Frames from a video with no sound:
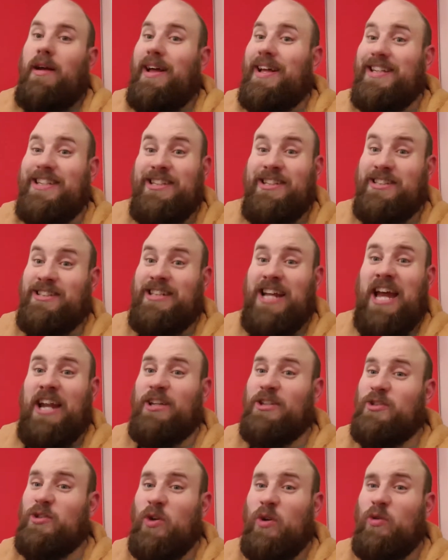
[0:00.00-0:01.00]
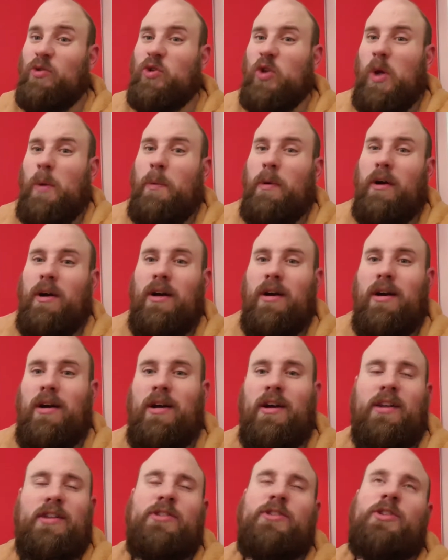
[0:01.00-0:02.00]
your standard
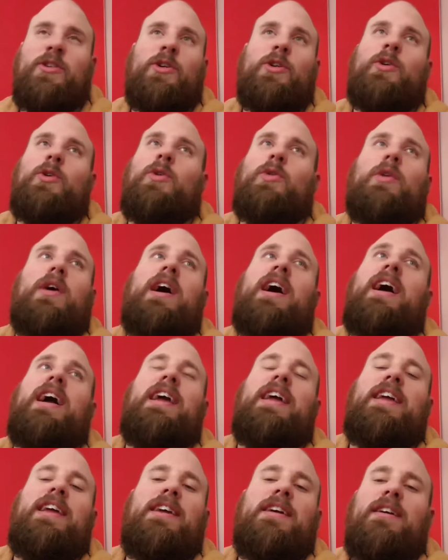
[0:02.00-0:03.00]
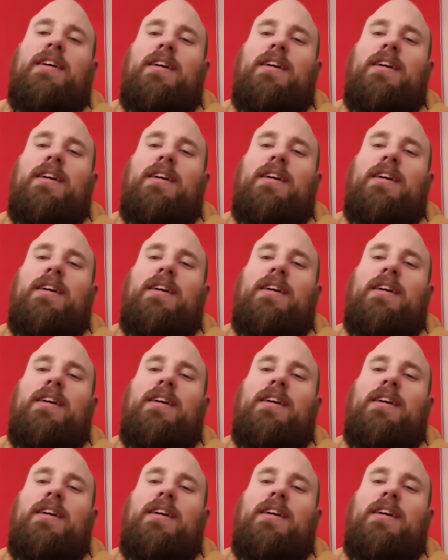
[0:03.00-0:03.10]
stormtrooper to a